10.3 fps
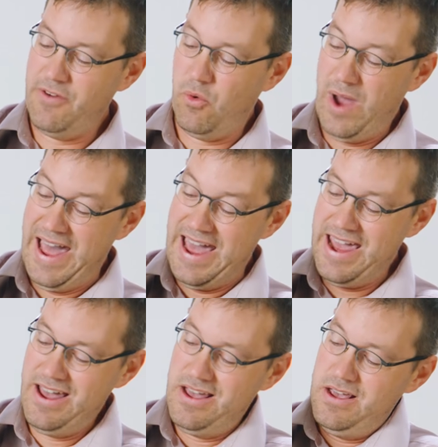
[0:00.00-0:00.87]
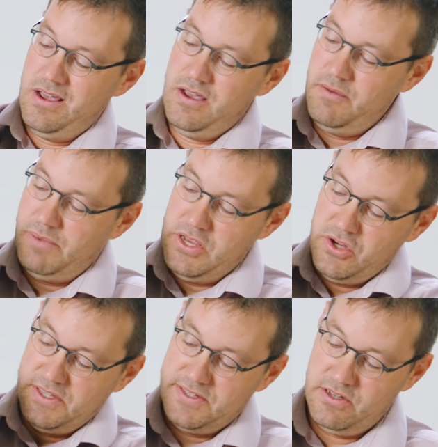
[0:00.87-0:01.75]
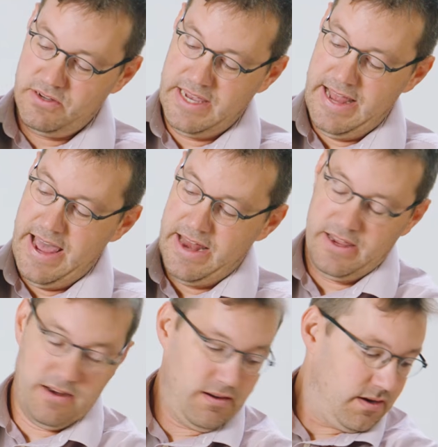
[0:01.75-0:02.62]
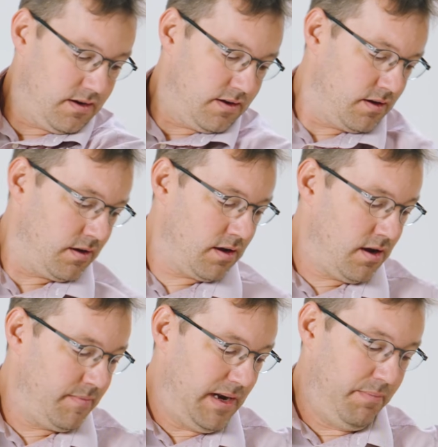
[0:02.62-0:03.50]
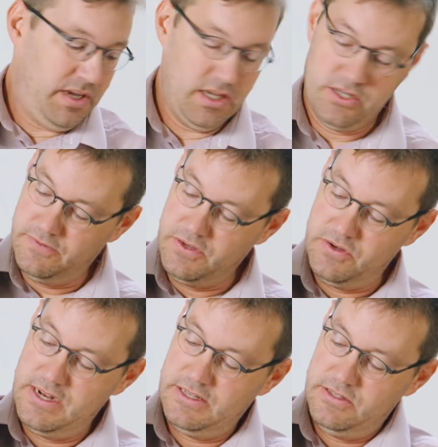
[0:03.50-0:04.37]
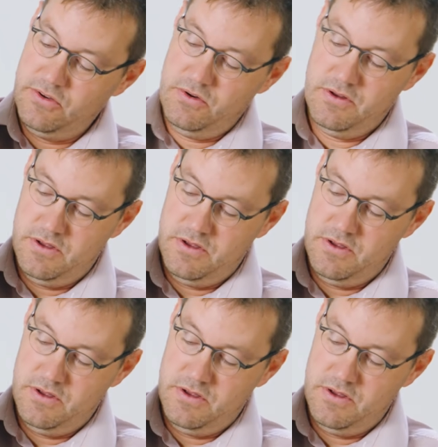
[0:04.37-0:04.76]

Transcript: of a way, but you could still get at it in a pinch if you needed to.